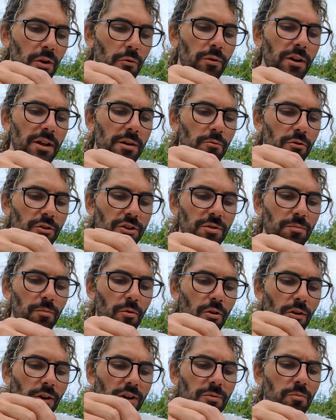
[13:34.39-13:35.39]
We need more
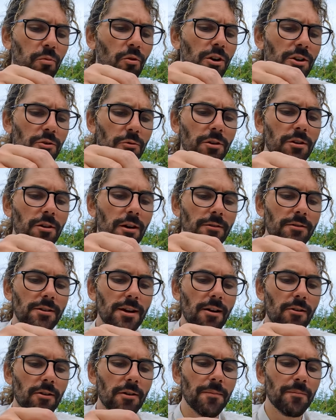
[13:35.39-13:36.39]
sporks. Sporks would cut
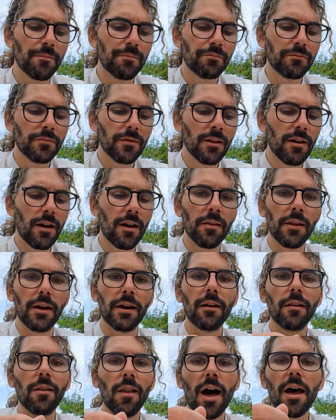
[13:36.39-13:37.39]
down on
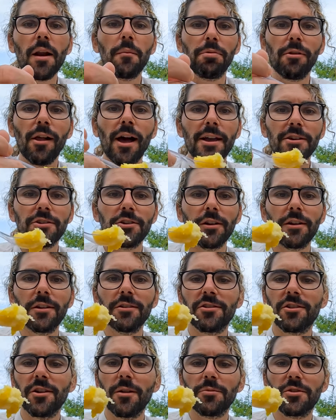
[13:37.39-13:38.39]
like a lot of plastic
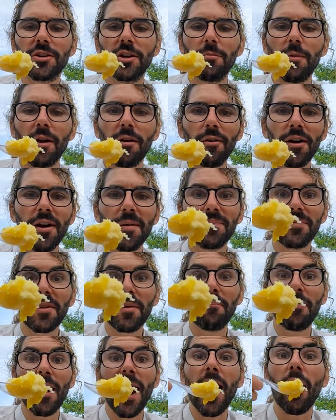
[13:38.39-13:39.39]
consumption, am I right?
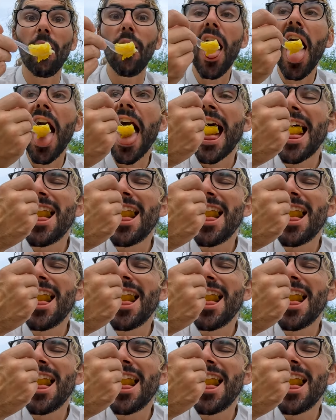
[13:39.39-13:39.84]
Pow.